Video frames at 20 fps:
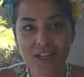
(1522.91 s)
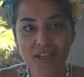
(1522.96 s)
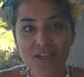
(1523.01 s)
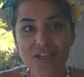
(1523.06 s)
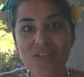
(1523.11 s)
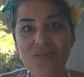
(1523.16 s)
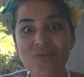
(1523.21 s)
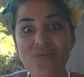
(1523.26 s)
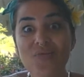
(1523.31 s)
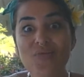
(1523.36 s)

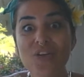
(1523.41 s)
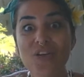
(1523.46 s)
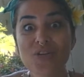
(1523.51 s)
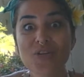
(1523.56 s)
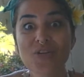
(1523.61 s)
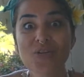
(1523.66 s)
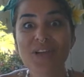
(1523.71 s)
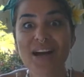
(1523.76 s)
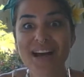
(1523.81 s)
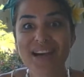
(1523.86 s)
Just
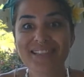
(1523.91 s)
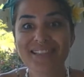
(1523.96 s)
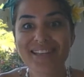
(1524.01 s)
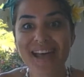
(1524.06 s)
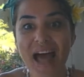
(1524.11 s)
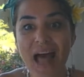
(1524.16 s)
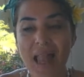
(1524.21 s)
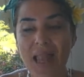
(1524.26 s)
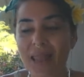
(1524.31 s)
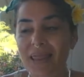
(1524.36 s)
visualize
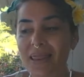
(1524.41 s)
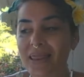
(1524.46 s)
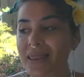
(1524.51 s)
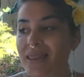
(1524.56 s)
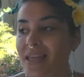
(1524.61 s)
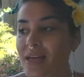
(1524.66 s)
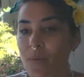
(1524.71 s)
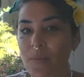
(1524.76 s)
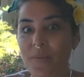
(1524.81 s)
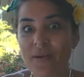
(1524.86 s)
that
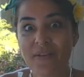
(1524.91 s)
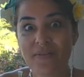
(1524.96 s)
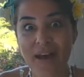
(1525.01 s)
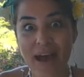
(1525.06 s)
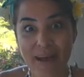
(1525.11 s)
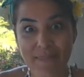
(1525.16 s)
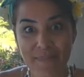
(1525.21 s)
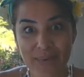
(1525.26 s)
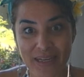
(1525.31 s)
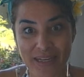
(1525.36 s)
little bit of
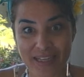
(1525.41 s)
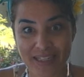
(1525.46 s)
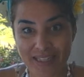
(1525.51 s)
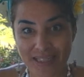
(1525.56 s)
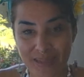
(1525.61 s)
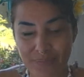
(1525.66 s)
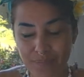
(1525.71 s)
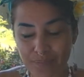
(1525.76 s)
happiness